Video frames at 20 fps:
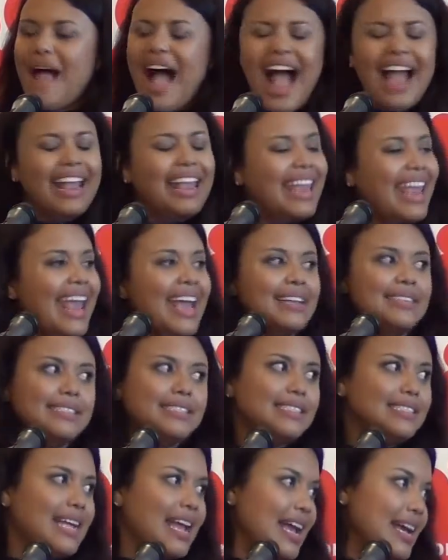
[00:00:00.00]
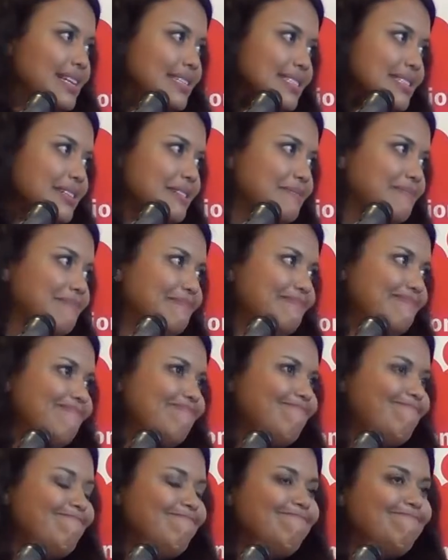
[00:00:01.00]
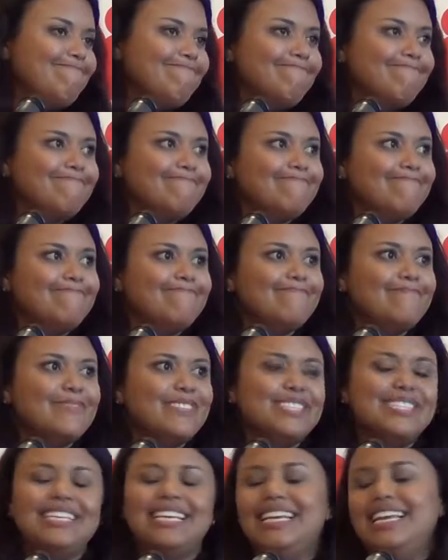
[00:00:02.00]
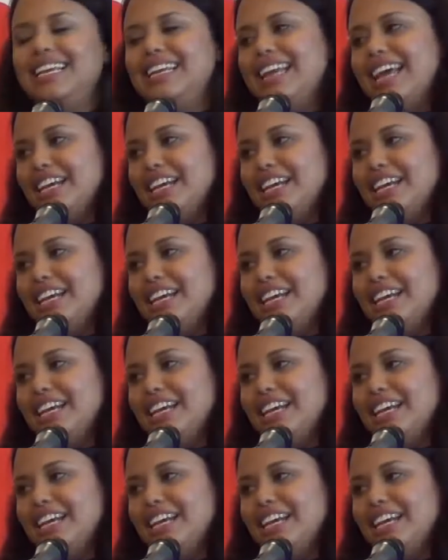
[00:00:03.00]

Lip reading: I can't stand sitting